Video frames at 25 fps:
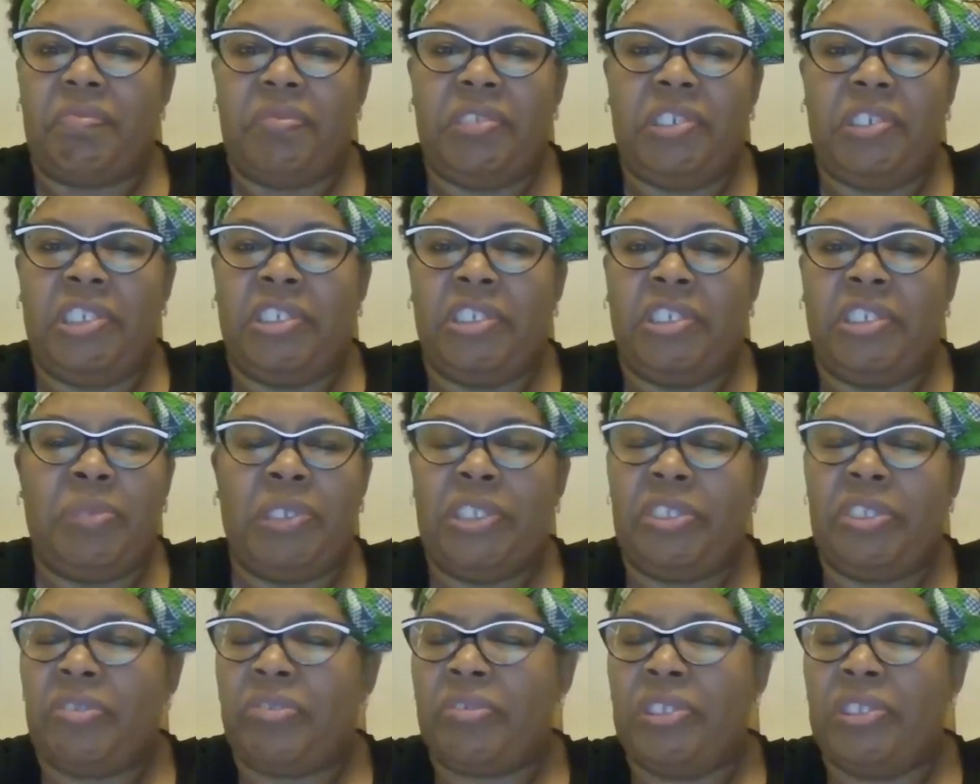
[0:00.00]
in his
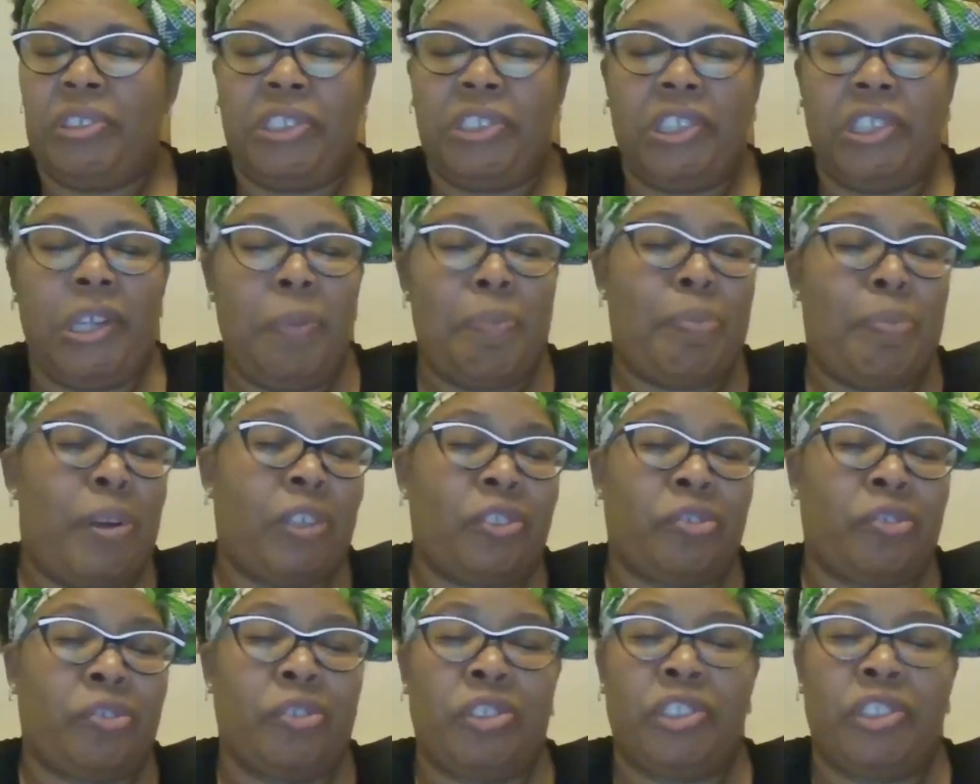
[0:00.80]
ministry, he
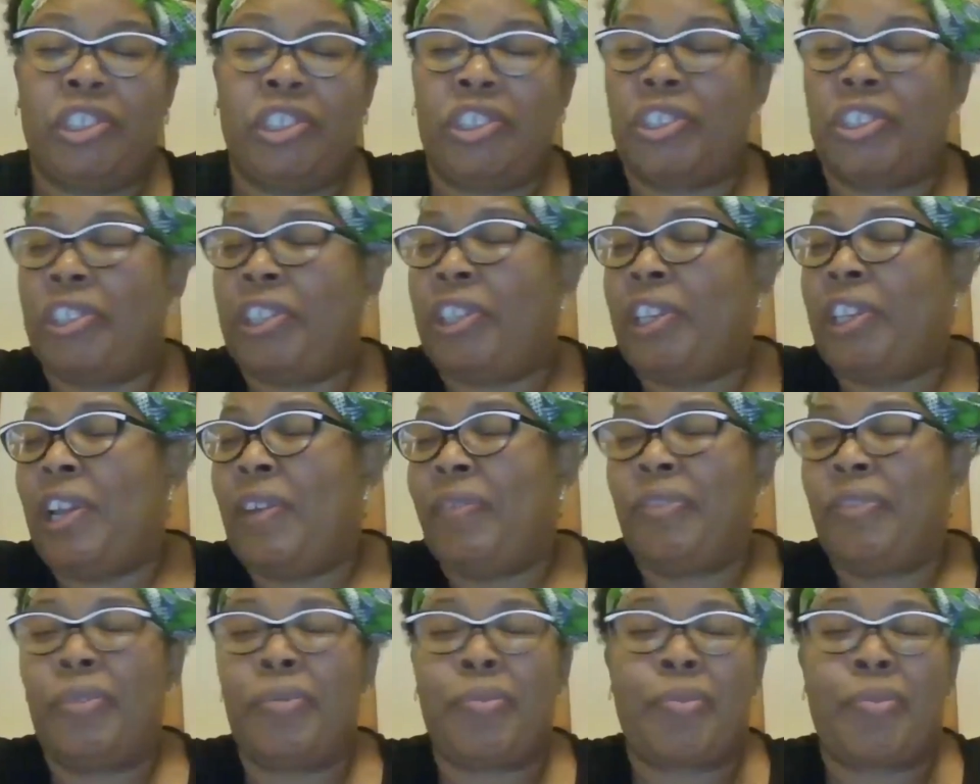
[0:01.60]
bucked tradition
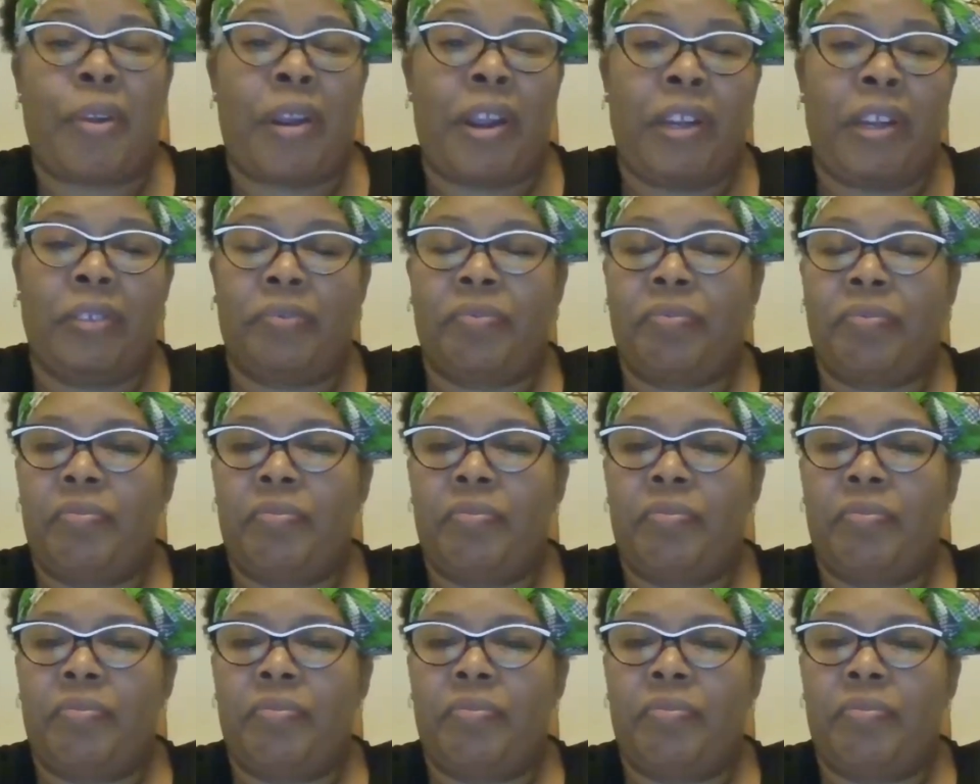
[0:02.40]
left and right